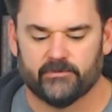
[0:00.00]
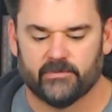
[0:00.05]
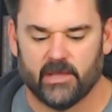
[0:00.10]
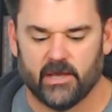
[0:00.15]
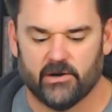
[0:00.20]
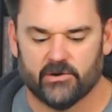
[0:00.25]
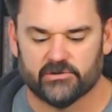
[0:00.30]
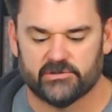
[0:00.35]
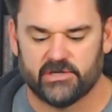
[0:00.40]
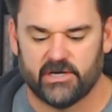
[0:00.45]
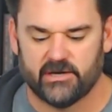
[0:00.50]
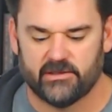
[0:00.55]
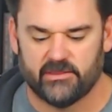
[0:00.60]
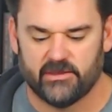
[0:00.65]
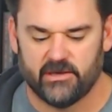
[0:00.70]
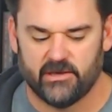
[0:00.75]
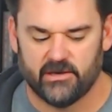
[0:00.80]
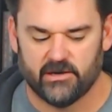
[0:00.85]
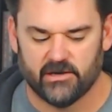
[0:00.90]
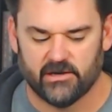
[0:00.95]
They don't take
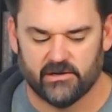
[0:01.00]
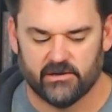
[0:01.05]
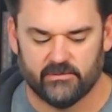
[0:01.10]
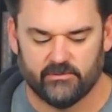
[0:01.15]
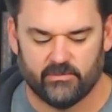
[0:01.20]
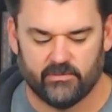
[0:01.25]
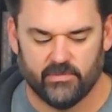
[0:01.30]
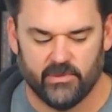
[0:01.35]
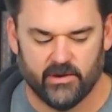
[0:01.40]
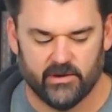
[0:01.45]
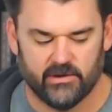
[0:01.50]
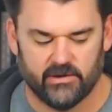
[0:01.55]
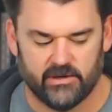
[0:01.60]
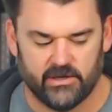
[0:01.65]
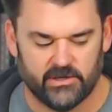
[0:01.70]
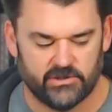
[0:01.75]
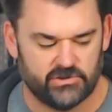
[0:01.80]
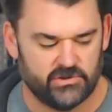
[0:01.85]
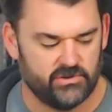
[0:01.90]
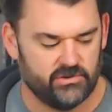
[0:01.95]
the
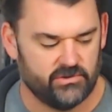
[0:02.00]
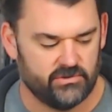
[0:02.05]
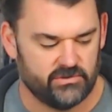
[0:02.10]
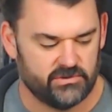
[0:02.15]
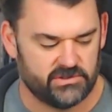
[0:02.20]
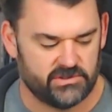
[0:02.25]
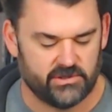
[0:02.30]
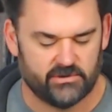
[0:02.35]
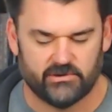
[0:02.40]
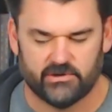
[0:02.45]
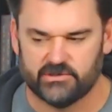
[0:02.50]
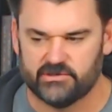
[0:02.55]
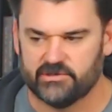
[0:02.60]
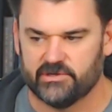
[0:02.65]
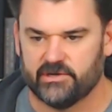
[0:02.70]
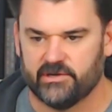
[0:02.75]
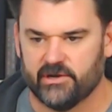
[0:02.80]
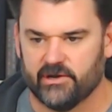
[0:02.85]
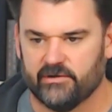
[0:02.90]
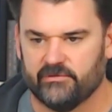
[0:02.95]
issue seriously
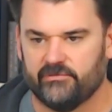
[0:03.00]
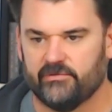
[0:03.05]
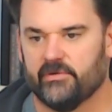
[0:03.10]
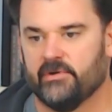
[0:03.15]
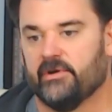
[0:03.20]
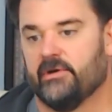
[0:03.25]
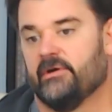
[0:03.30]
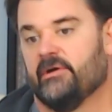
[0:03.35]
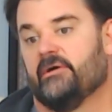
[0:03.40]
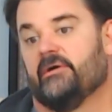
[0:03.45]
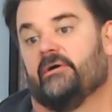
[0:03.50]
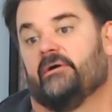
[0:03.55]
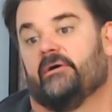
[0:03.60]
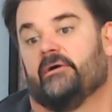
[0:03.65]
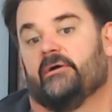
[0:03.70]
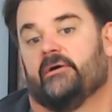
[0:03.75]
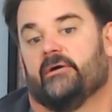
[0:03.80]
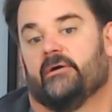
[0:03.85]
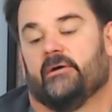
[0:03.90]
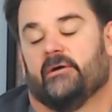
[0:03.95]
enough,
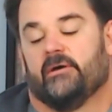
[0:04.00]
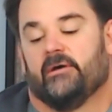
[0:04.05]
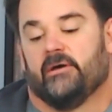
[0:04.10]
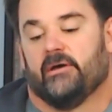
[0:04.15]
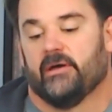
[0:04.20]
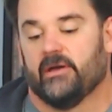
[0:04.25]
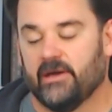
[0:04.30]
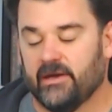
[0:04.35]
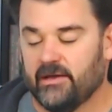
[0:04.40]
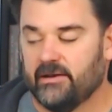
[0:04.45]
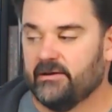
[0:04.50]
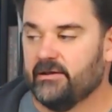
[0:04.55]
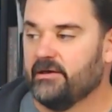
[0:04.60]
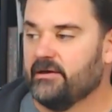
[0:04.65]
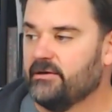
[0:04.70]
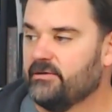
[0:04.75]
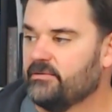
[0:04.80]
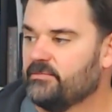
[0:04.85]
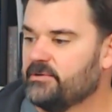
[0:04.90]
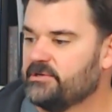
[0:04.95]
and
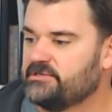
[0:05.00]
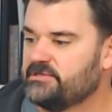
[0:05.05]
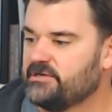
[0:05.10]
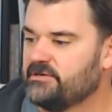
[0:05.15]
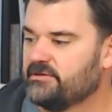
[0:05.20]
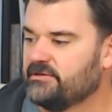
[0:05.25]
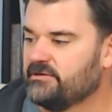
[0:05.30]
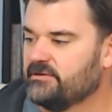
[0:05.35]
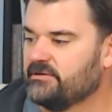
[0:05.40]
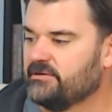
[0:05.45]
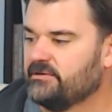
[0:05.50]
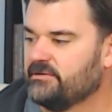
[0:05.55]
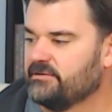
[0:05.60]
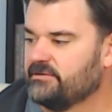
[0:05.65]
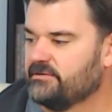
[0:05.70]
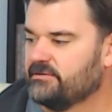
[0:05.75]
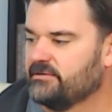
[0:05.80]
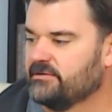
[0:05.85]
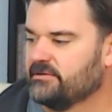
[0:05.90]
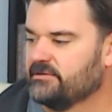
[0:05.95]
we see the
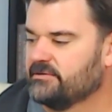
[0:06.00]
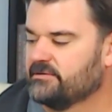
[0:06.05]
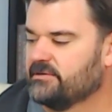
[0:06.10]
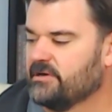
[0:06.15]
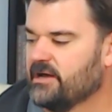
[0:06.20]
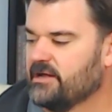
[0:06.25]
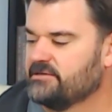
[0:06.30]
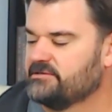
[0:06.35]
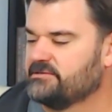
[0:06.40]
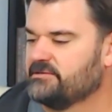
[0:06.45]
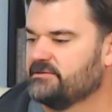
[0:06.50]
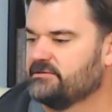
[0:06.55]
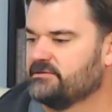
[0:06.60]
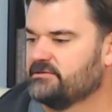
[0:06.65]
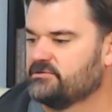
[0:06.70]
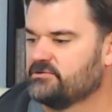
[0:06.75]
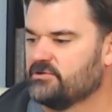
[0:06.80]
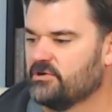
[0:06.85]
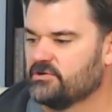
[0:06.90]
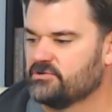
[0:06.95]
constant
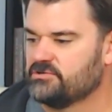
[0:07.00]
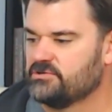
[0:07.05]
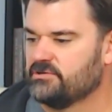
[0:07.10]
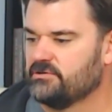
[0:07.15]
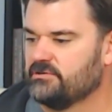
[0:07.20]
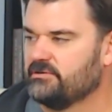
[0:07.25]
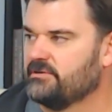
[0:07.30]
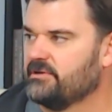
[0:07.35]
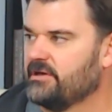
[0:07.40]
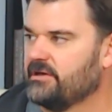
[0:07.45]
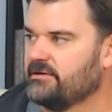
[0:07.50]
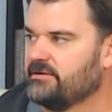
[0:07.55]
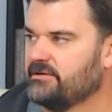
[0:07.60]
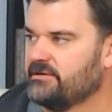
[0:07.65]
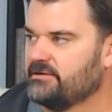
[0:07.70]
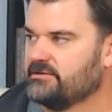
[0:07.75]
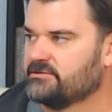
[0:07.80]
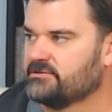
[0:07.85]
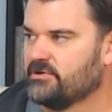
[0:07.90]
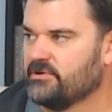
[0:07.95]
destruction that
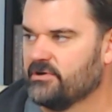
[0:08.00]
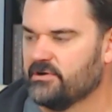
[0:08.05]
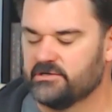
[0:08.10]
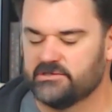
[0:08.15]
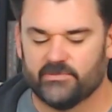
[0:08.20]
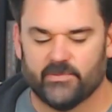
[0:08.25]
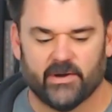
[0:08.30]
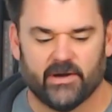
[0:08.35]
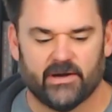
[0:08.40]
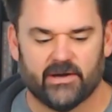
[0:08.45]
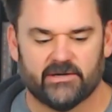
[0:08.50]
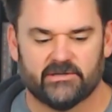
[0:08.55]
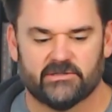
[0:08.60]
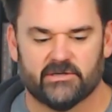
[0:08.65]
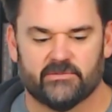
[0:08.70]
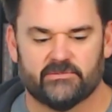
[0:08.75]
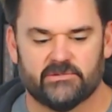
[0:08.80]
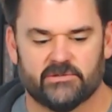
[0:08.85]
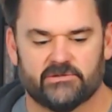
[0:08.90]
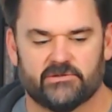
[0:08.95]
is caused by
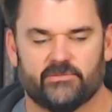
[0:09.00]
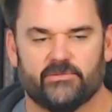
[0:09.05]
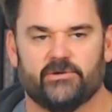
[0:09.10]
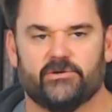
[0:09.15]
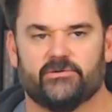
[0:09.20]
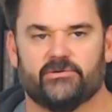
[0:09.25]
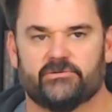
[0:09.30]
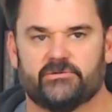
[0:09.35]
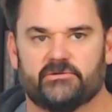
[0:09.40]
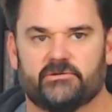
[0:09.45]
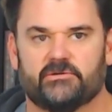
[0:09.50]
substance abuse.